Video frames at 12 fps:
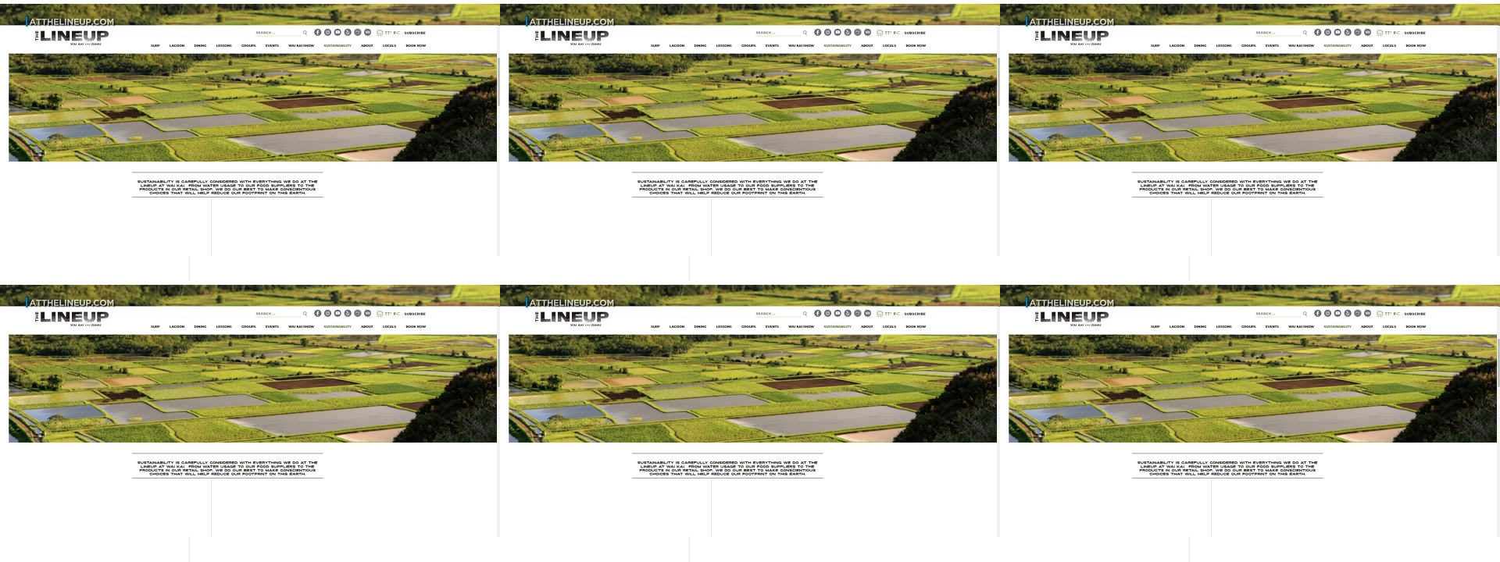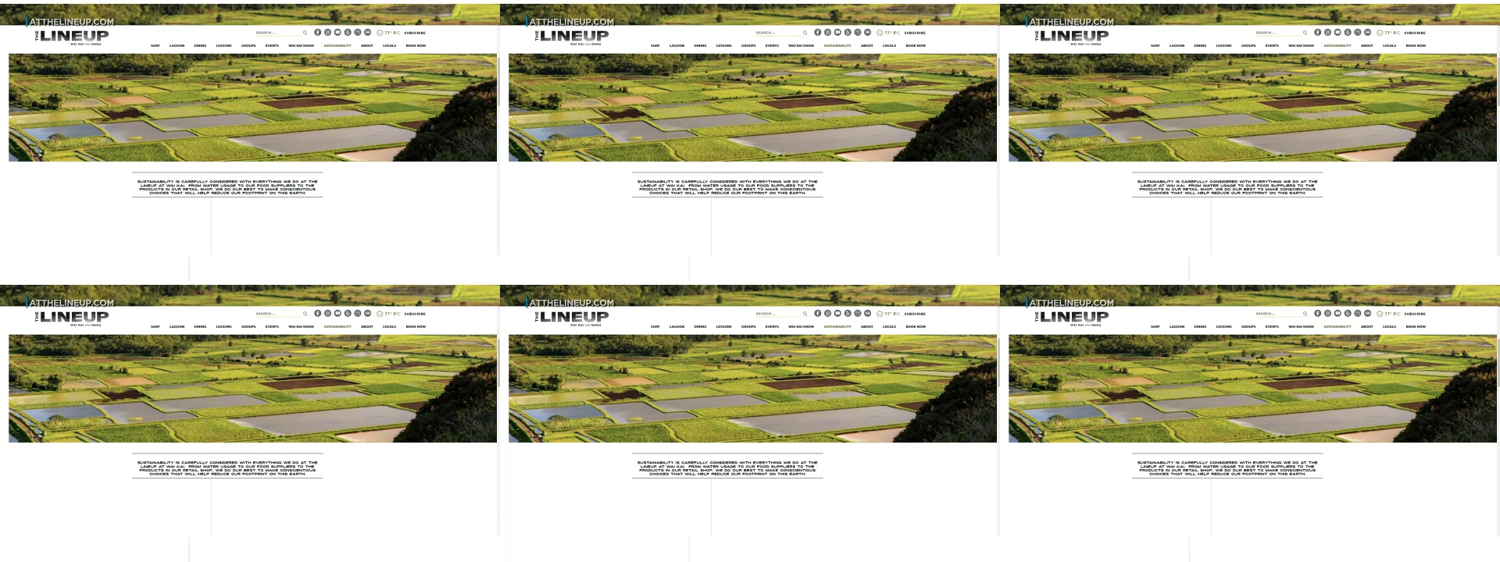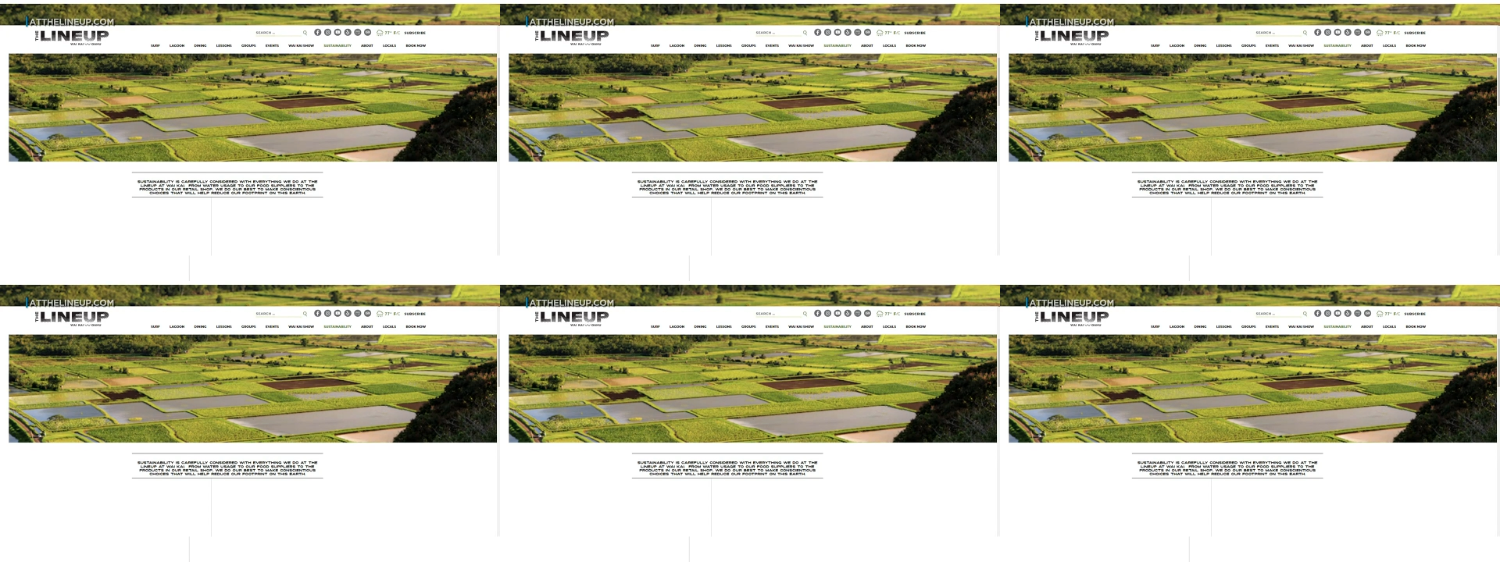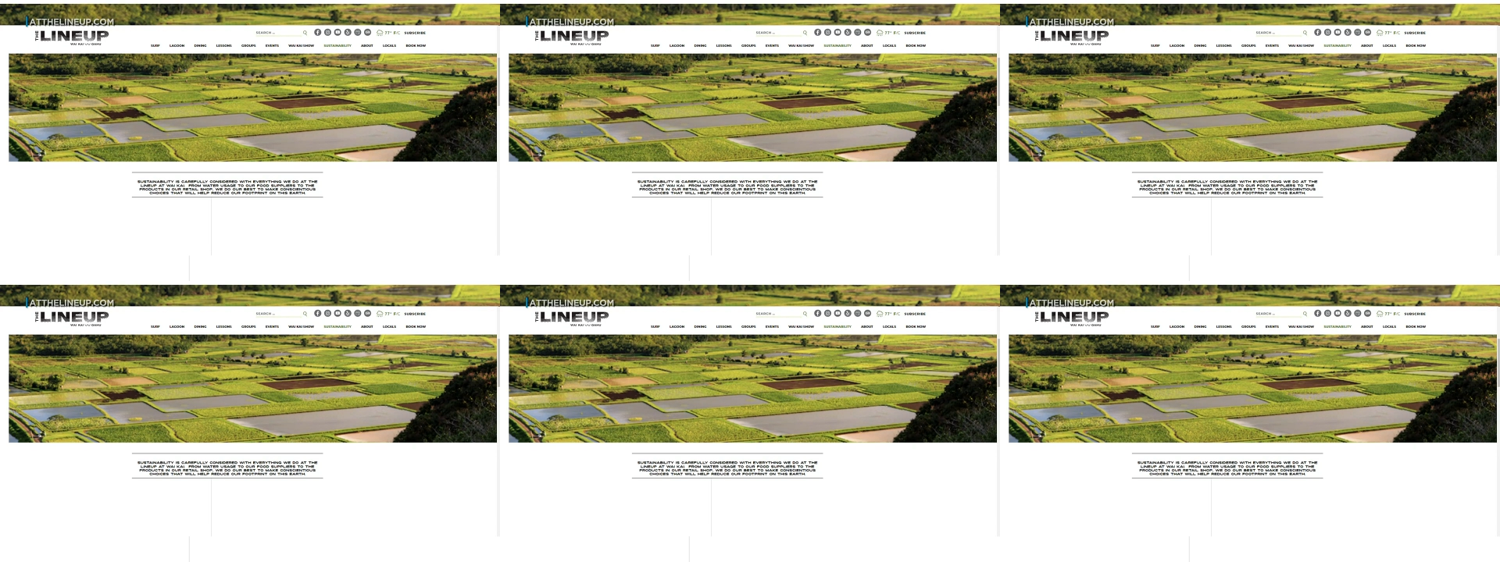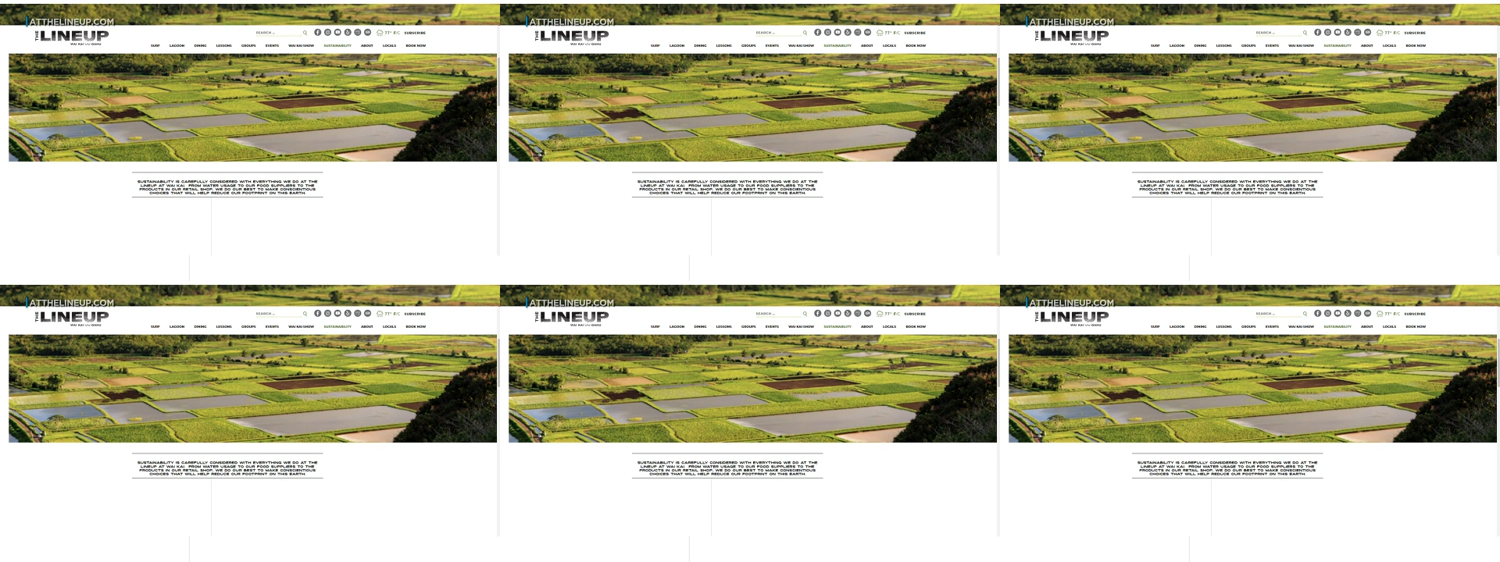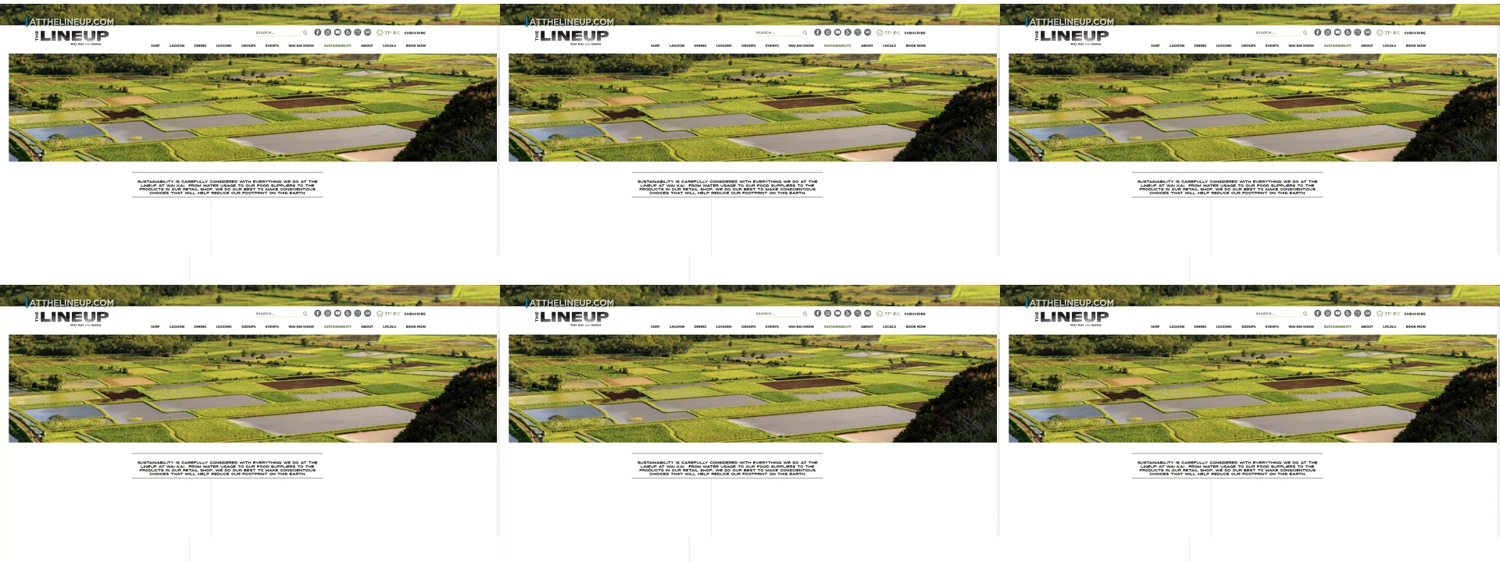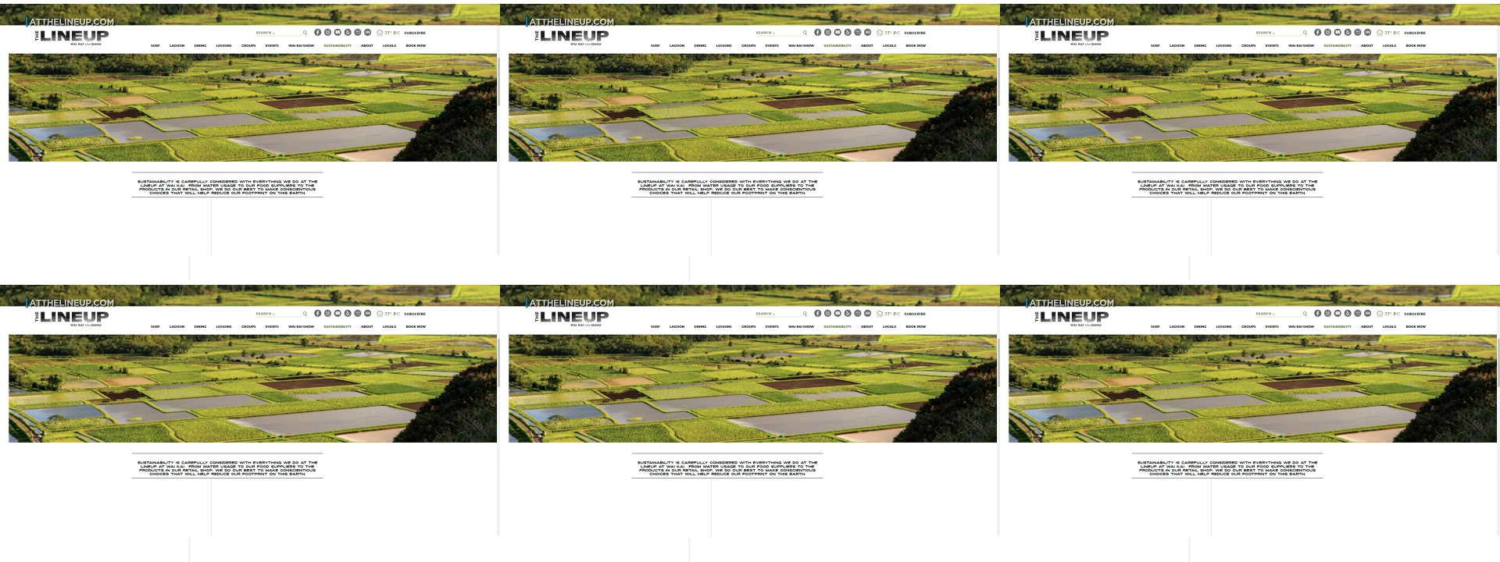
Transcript: [unreadable: no face in view]